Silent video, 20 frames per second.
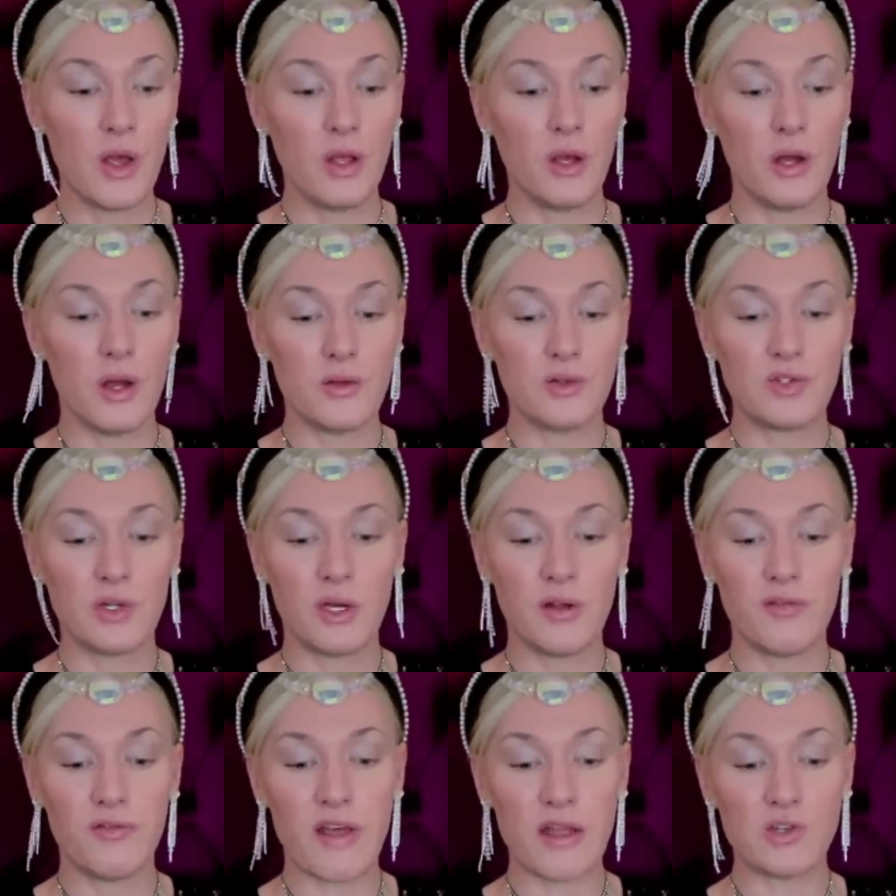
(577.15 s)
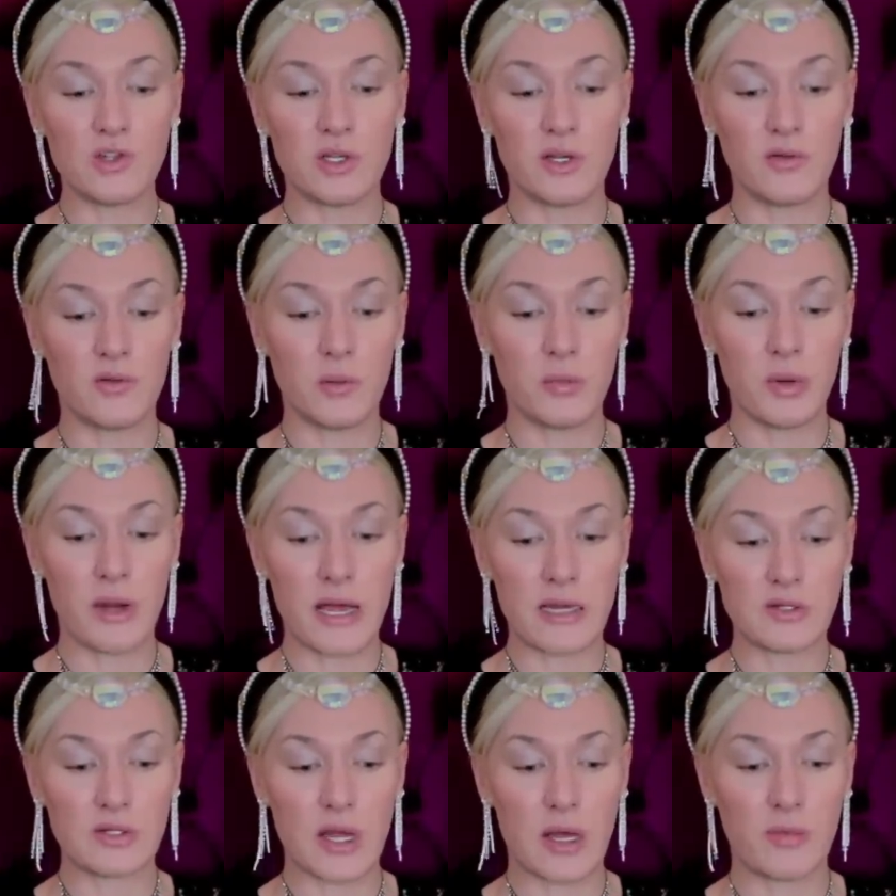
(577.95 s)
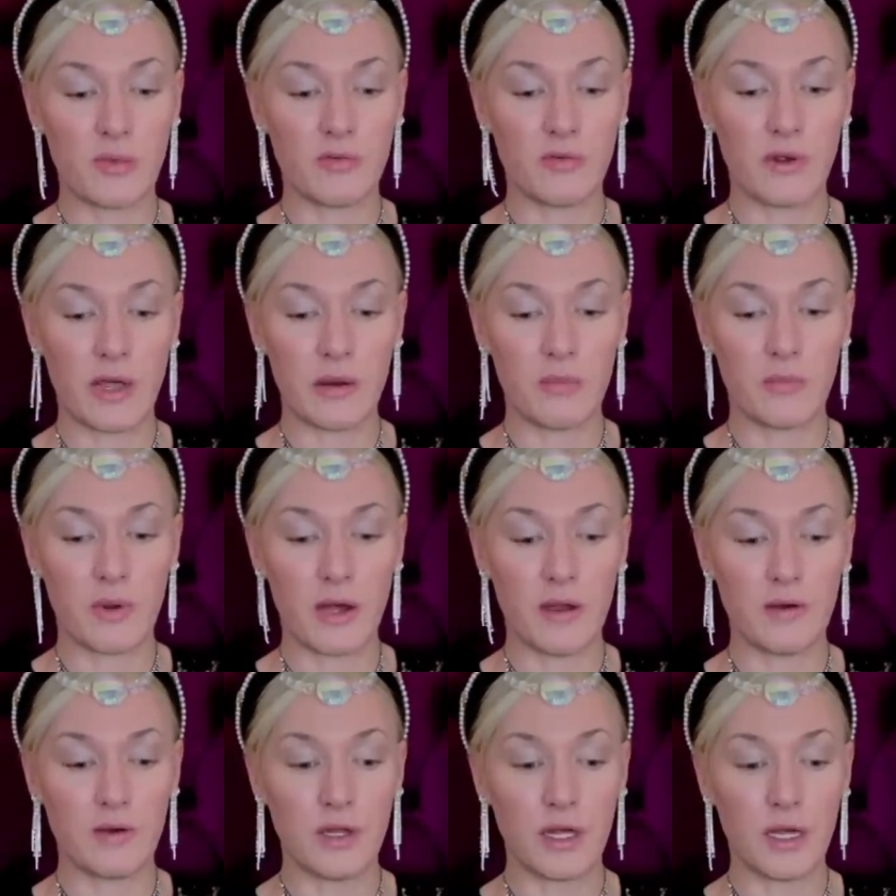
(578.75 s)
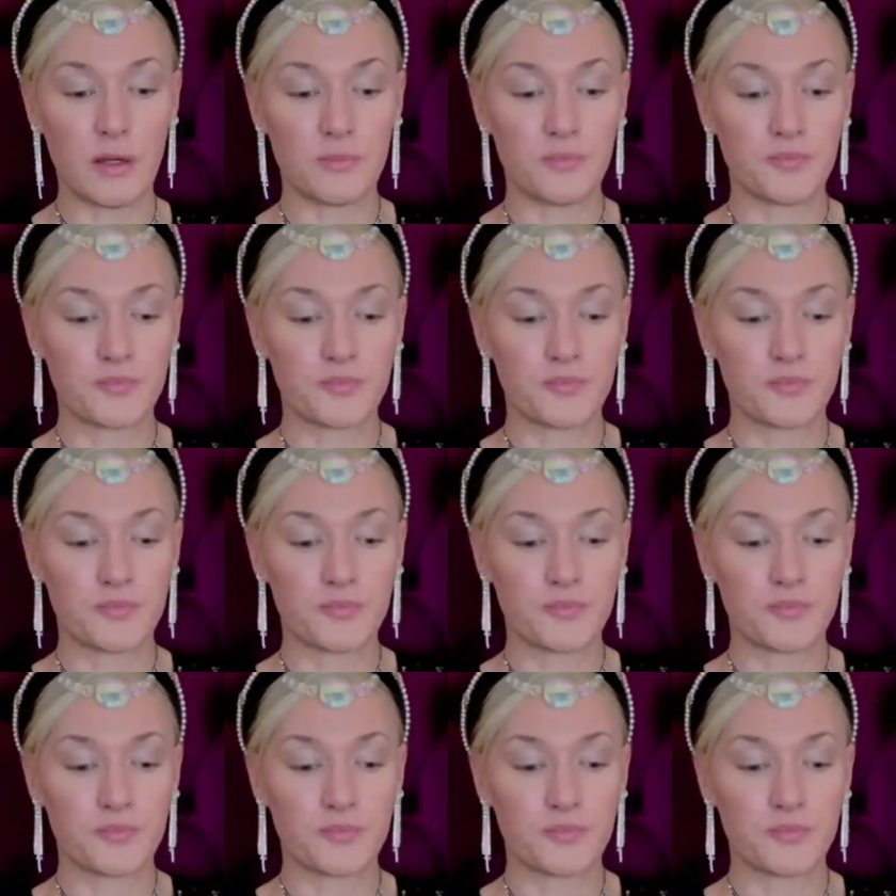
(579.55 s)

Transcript: You know, it's an invention of the press, I'm afraid, my dear.